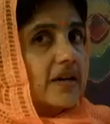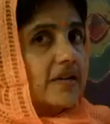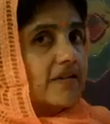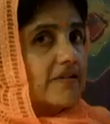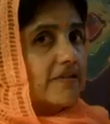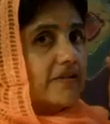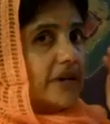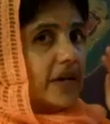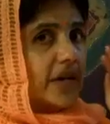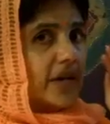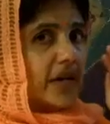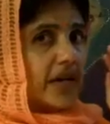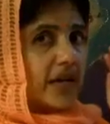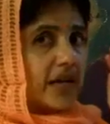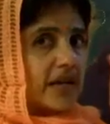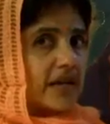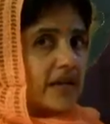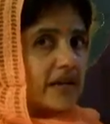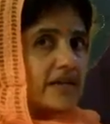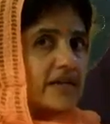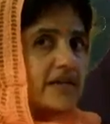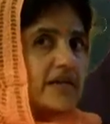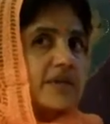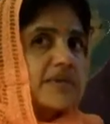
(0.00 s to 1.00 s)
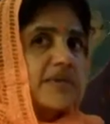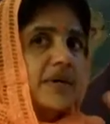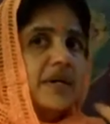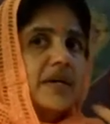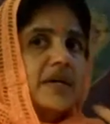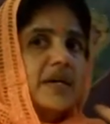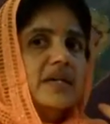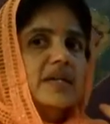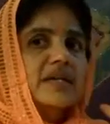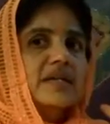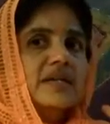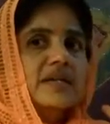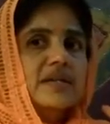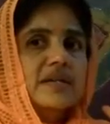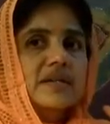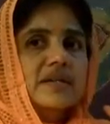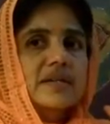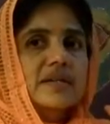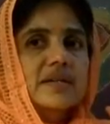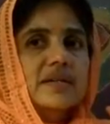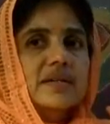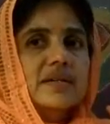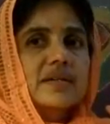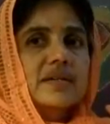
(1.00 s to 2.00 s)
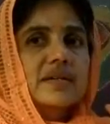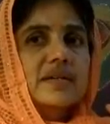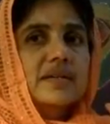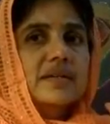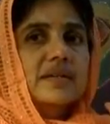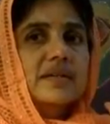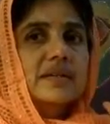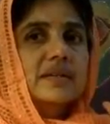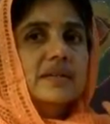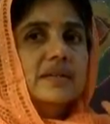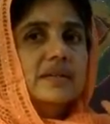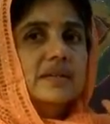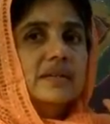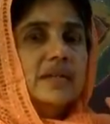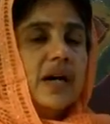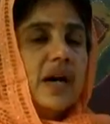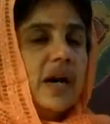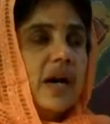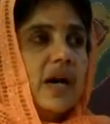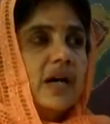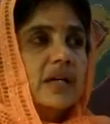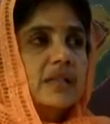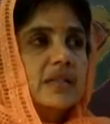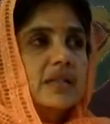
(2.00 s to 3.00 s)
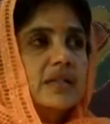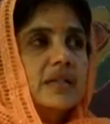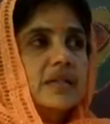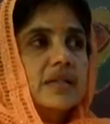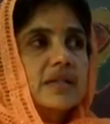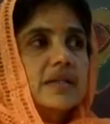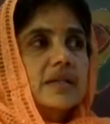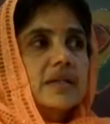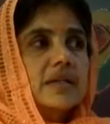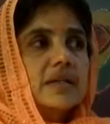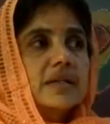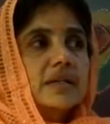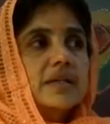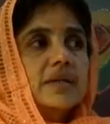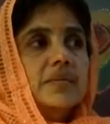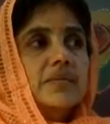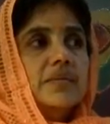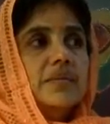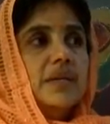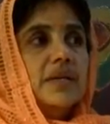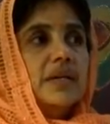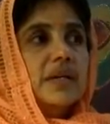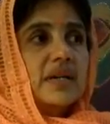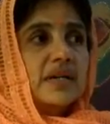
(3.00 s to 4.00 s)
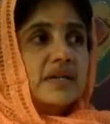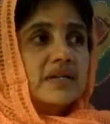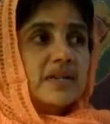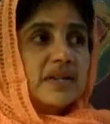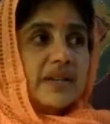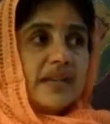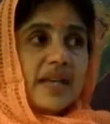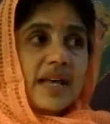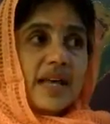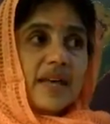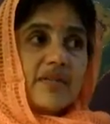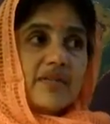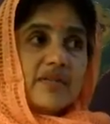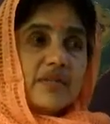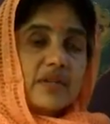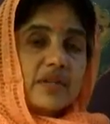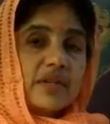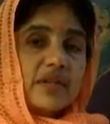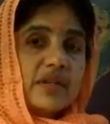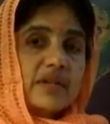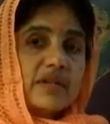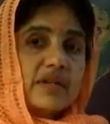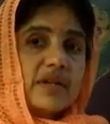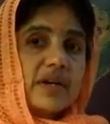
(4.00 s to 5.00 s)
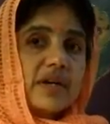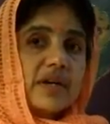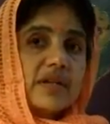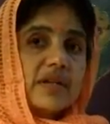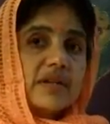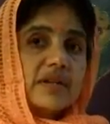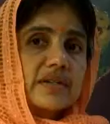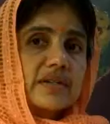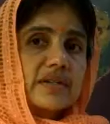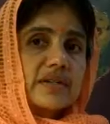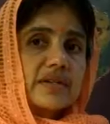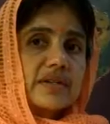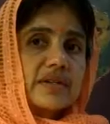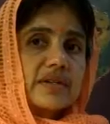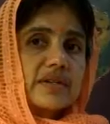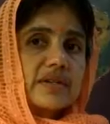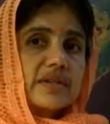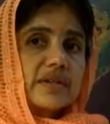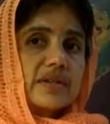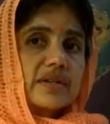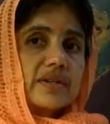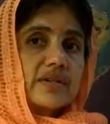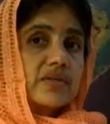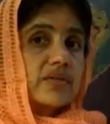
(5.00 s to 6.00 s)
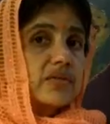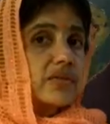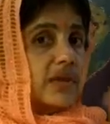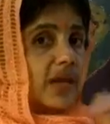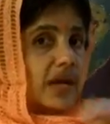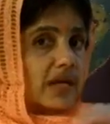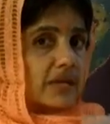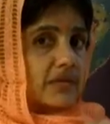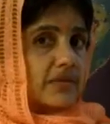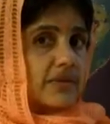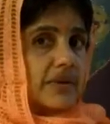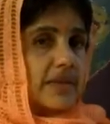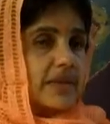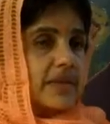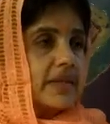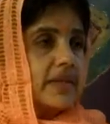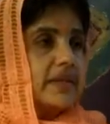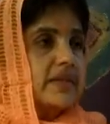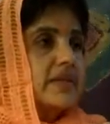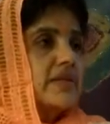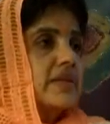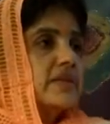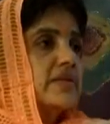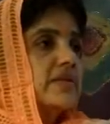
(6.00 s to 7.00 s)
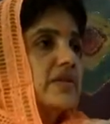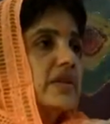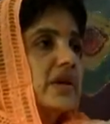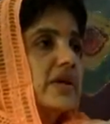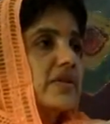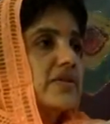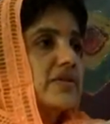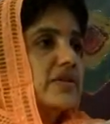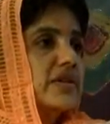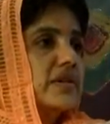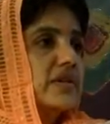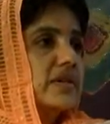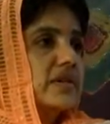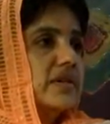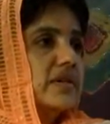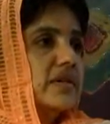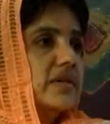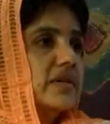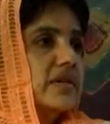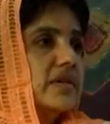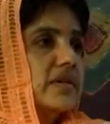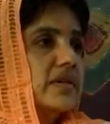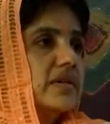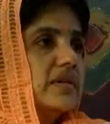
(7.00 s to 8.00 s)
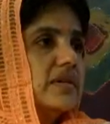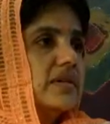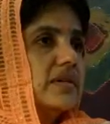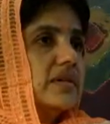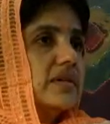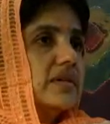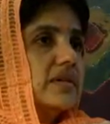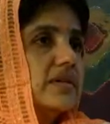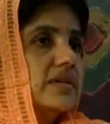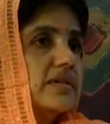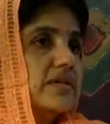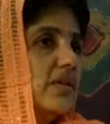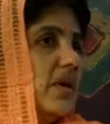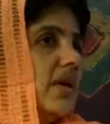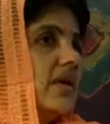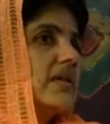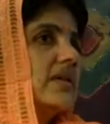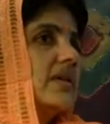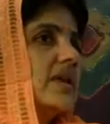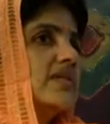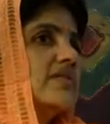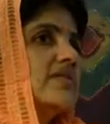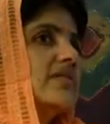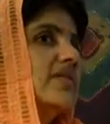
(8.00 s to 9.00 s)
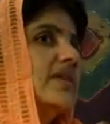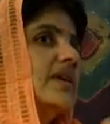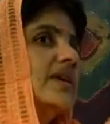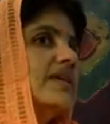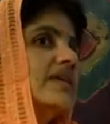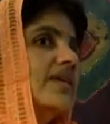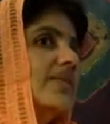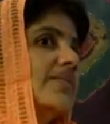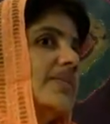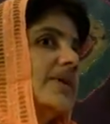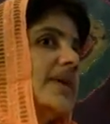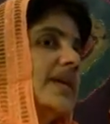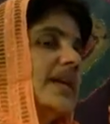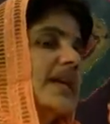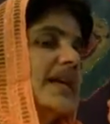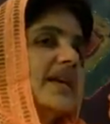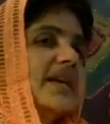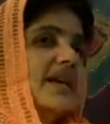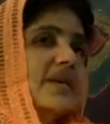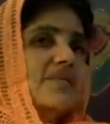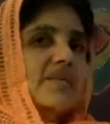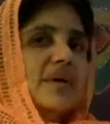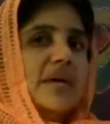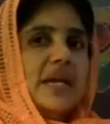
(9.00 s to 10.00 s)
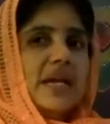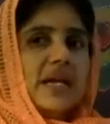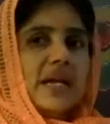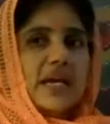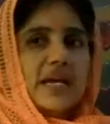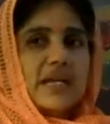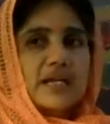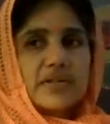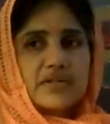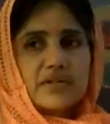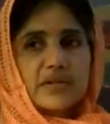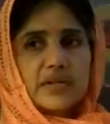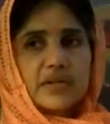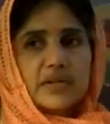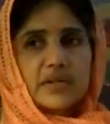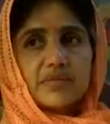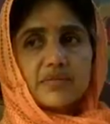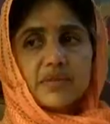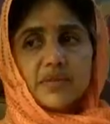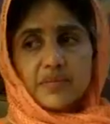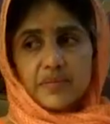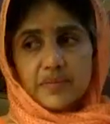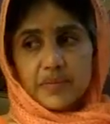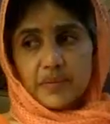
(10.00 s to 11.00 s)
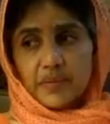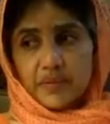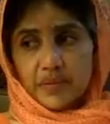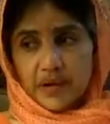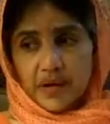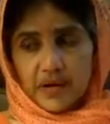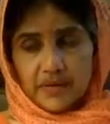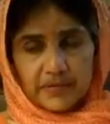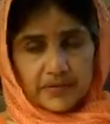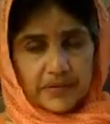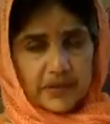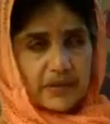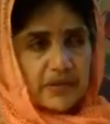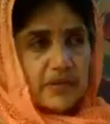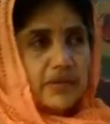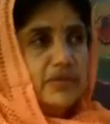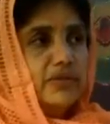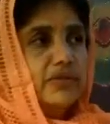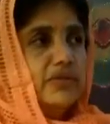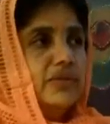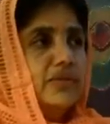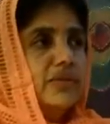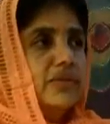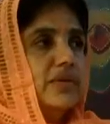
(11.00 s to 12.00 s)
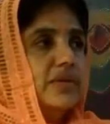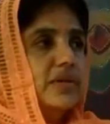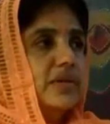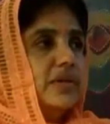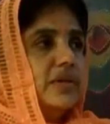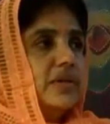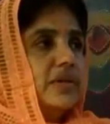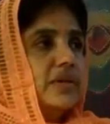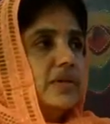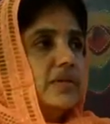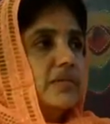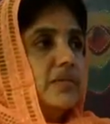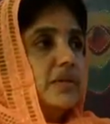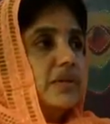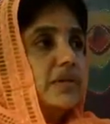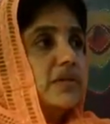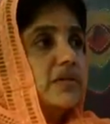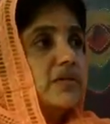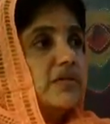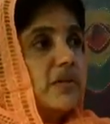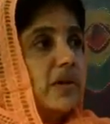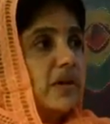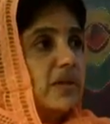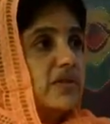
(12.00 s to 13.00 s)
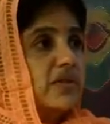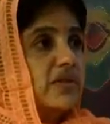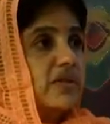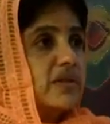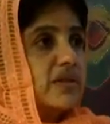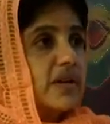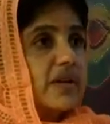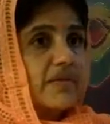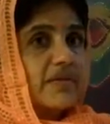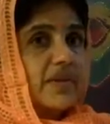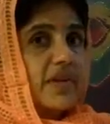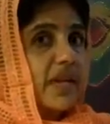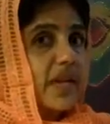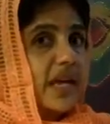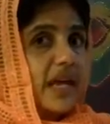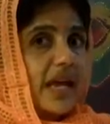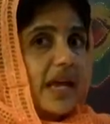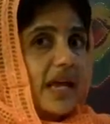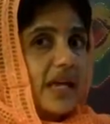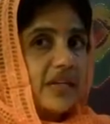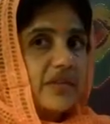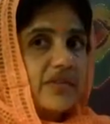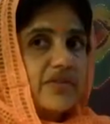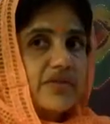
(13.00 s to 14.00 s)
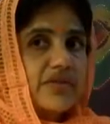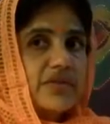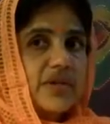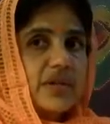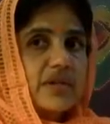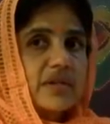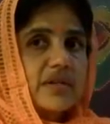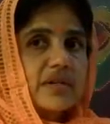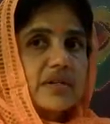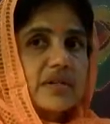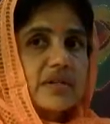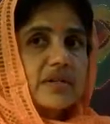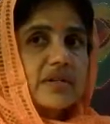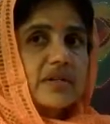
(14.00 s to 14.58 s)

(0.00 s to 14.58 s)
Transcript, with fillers: frees the mind to not be a slave to the desires. So that's why there is a structure. It's not that so that somebody can rebel against it. Pe- people often do. But the structures are very ancient.